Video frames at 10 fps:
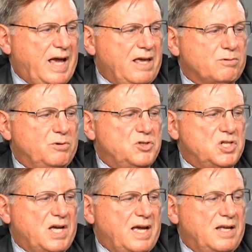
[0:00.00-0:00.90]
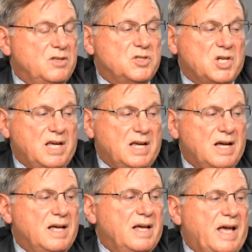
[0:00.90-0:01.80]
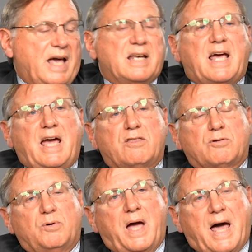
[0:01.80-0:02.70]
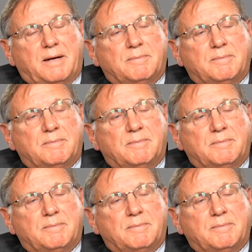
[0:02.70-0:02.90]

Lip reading: A through G and K through N.